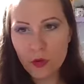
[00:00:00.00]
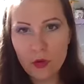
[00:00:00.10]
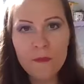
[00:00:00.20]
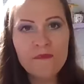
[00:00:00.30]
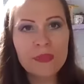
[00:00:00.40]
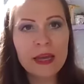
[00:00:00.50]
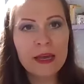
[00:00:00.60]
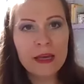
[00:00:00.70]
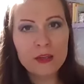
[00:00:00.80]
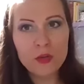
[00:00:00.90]
of all,
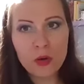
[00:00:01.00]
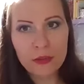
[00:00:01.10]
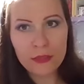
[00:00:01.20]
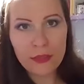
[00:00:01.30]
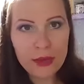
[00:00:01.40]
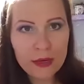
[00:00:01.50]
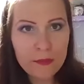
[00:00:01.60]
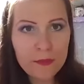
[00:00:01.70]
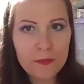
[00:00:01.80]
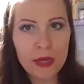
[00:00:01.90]
you are
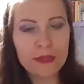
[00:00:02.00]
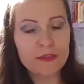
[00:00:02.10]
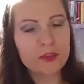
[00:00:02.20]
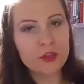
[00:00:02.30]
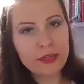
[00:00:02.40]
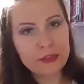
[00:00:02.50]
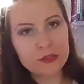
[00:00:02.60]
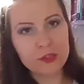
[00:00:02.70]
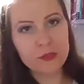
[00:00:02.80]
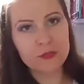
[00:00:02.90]
there and try to
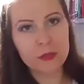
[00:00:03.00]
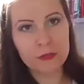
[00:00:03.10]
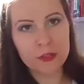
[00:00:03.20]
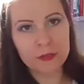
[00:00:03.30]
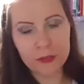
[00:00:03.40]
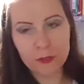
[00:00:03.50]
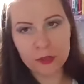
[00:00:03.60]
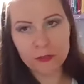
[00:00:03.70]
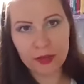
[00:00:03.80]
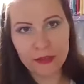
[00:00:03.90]
see it from a different
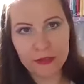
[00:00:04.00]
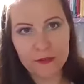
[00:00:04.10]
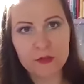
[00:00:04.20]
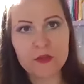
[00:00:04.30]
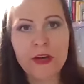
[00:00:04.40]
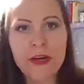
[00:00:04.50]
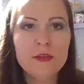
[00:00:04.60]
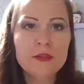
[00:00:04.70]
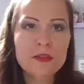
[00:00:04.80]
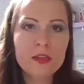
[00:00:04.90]
perspective. Try
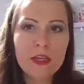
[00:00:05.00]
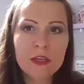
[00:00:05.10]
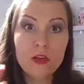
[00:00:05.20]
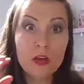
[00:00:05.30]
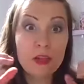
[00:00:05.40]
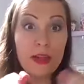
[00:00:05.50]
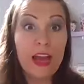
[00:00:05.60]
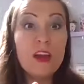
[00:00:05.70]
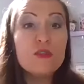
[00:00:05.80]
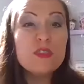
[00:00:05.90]
to see it not like
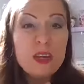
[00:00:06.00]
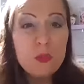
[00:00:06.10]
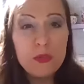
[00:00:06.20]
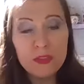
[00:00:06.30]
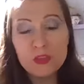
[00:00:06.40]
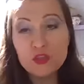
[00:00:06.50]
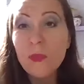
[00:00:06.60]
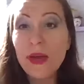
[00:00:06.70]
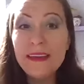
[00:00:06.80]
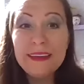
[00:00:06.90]
I really want this
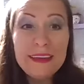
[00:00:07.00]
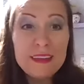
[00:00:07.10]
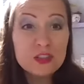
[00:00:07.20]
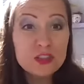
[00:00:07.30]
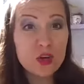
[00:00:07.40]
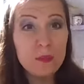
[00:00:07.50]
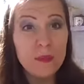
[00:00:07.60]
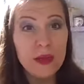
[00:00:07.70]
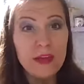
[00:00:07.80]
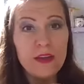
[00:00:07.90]
job, I need this job,
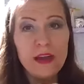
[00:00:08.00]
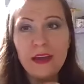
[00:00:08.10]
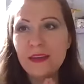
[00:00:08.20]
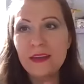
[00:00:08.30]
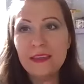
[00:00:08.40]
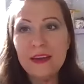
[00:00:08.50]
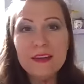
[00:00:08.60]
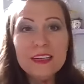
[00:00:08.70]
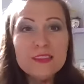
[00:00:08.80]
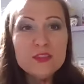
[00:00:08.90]
I uh,
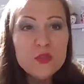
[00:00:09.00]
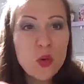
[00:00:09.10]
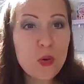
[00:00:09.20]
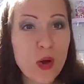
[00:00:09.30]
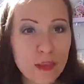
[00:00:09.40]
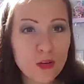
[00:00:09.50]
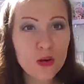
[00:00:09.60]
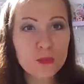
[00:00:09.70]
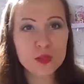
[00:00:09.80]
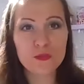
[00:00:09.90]
there is no other
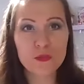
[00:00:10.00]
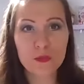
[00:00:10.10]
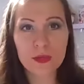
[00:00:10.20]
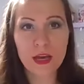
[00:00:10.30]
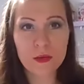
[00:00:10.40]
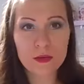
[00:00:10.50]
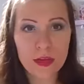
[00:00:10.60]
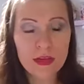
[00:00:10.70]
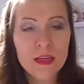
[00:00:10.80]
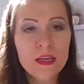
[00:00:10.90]
option for me out
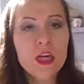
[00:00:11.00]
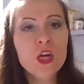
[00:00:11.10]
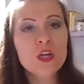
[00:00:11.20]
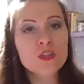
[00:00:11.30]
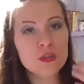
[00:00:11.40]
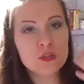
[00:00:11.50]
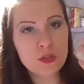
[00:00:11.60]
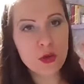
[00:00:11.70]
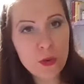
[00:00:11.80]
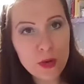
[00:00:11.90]
there.
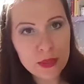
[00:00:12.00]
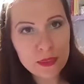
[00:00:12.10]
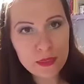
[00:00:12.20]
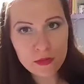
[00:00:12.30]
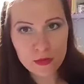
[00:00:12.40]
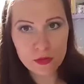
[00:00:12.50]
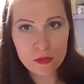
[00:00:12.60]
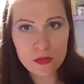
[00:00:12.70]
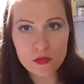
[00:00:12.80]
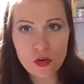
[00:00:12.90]
Just go
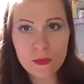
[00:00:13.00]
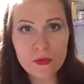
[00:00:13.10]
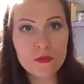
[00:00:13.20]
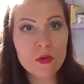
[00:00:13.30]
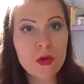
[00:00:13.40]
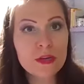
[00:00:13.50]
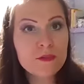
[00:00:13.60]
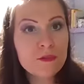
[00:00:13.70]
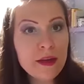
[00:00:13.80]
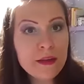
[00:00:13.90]
into the job interview
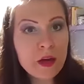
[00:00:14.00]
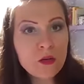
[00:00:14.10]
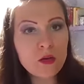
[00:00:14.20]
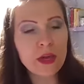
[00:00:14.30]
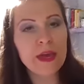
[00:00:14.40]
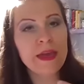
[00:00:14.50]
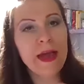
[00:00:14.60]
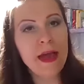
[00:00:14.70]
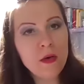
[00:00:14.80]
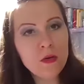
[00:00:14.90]
and find out okay,
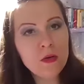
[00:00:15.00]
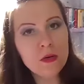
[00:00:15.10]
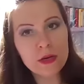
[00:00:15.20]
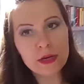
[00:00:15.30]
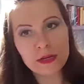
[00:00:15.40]
how